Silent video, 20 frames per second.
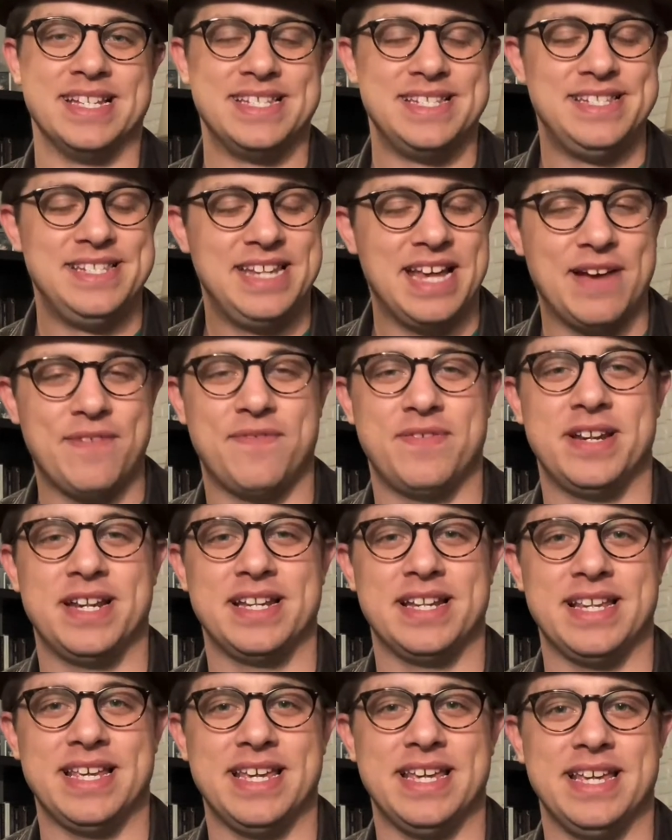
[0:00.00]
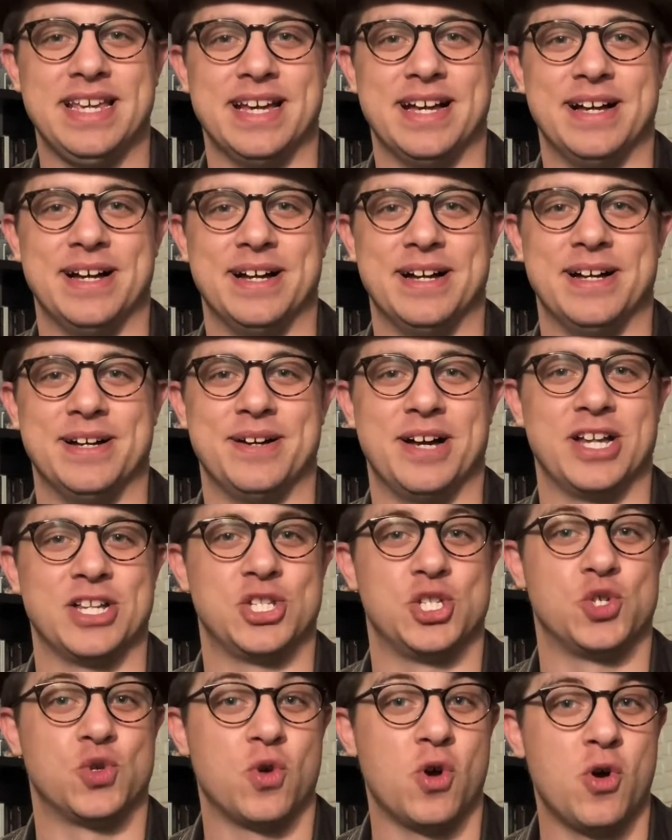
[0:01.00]
definitely a
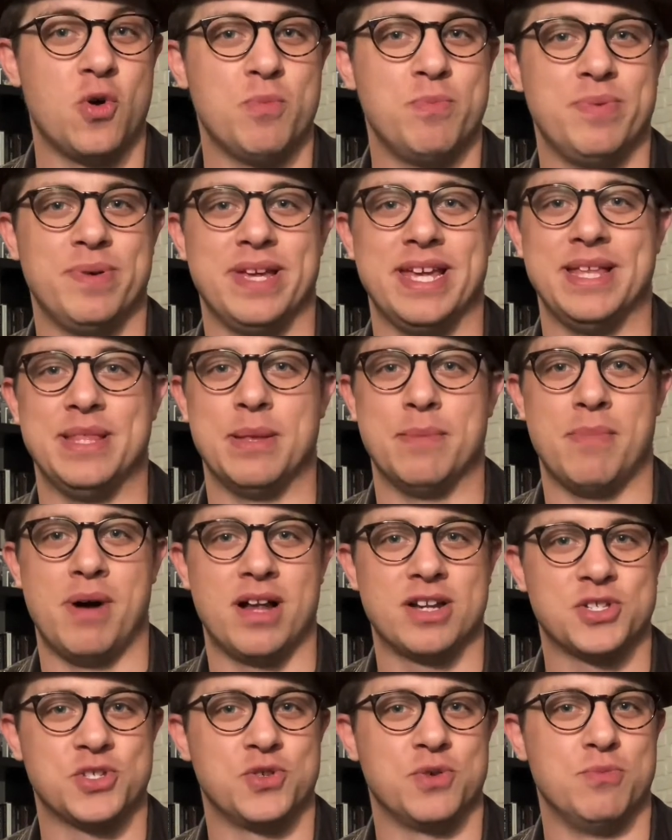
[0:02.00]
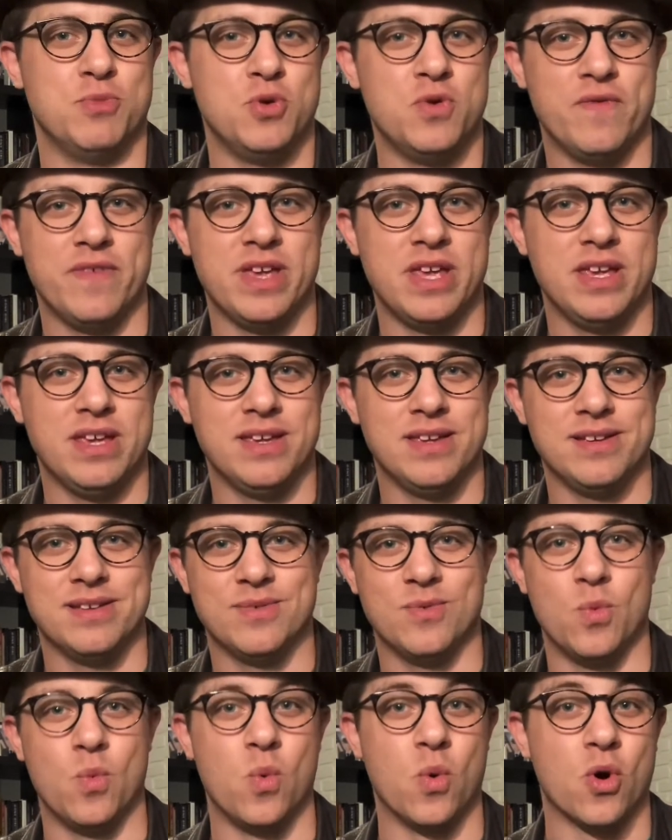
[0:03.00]
trope in the monster movie
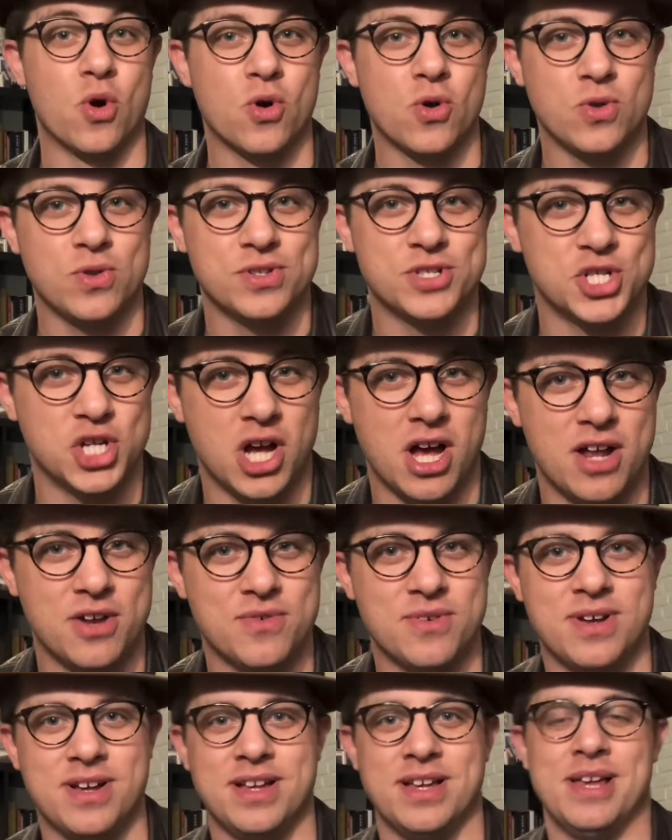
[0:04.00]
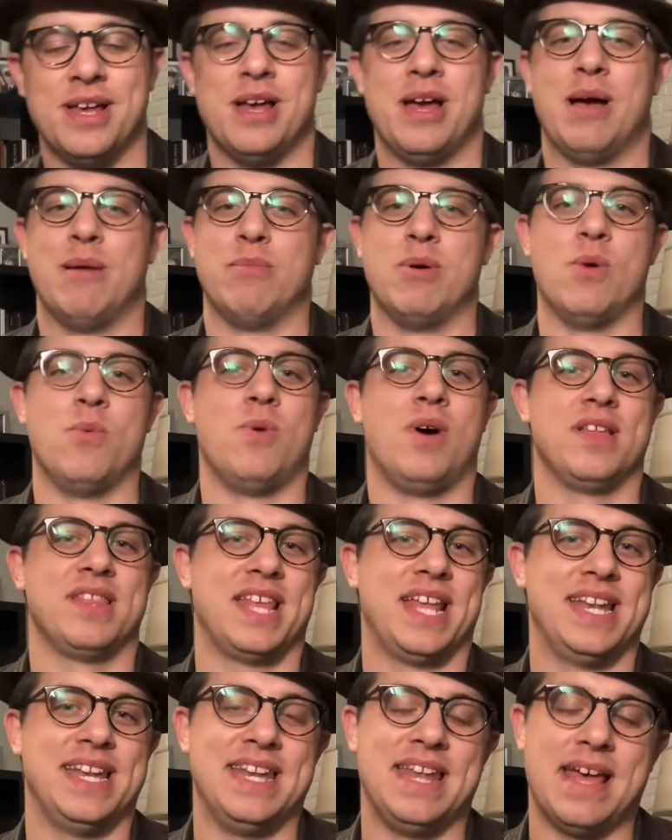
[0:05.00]
world genre, but one
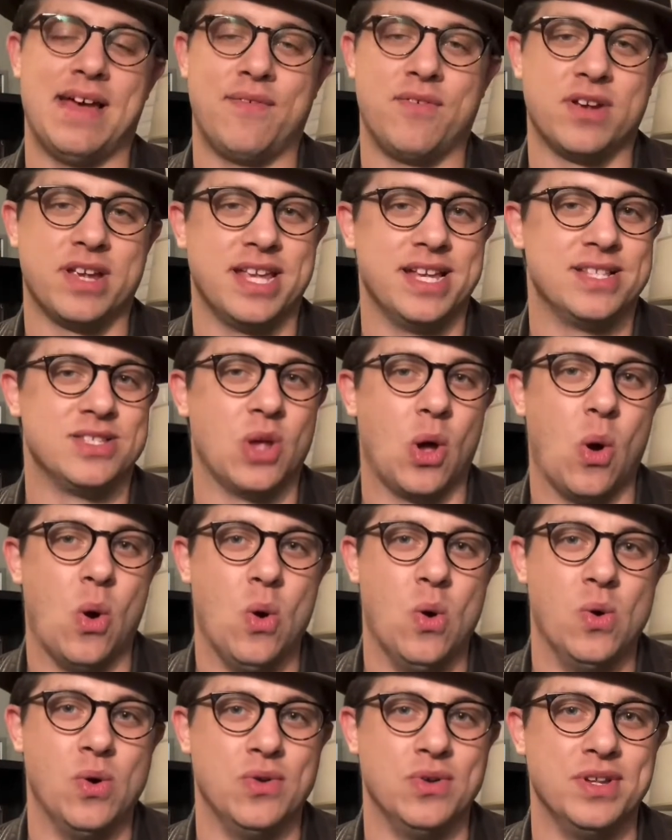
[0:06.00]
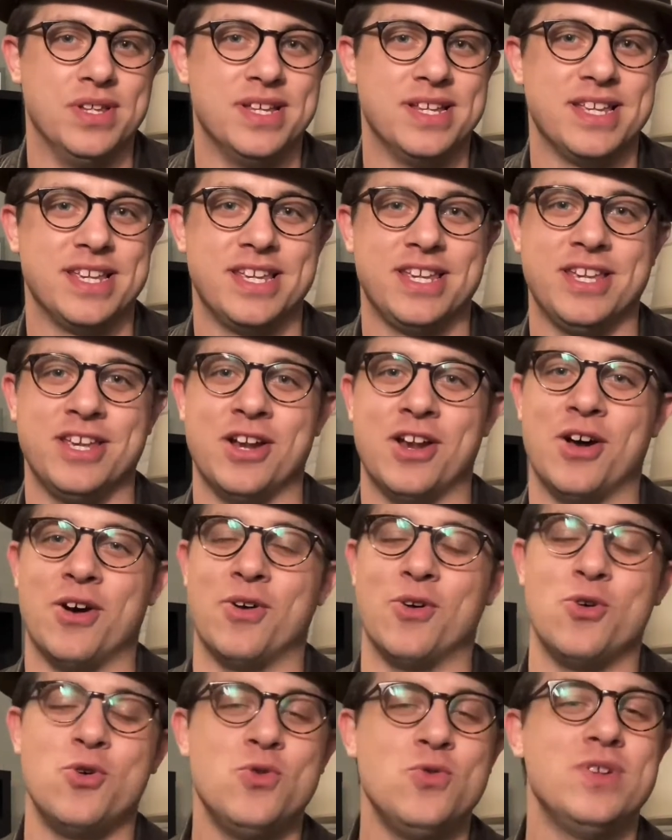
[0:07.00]
that never gets old. You
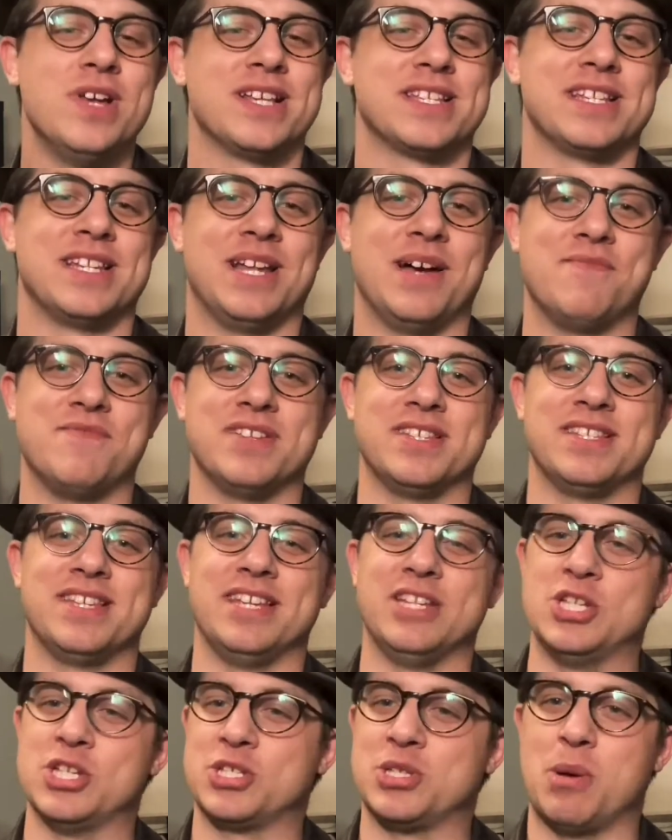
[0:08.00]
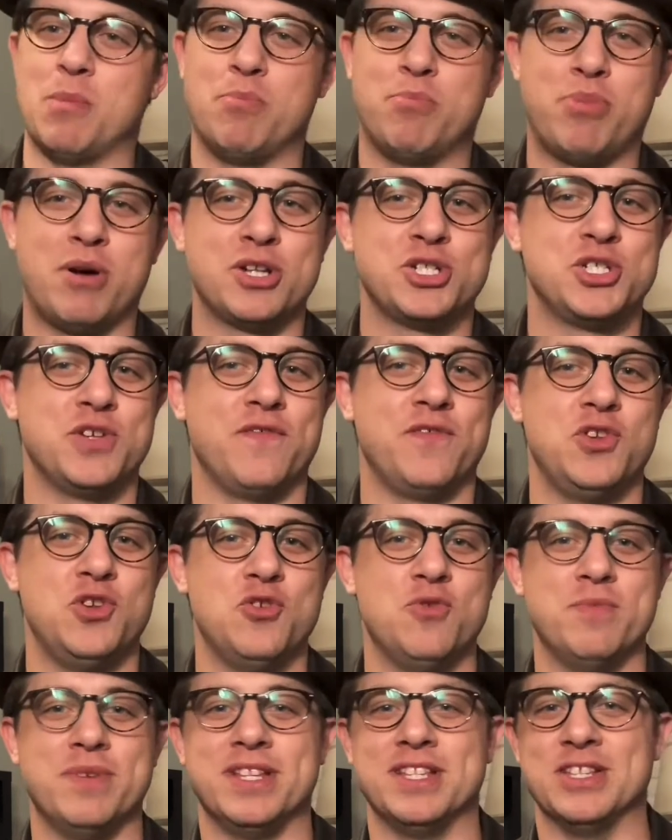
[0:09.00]
know, who doesn't love to see just a bunch of
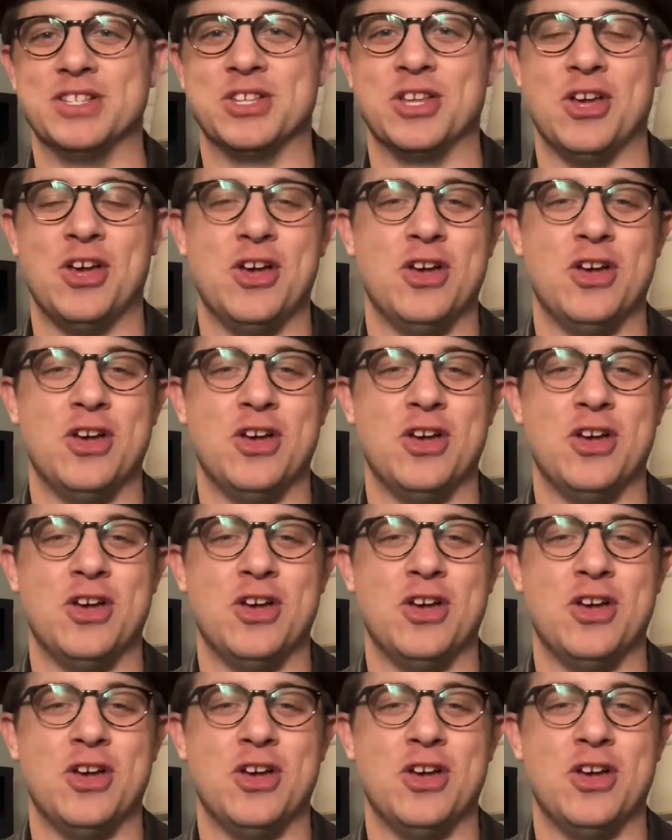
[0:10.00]
humans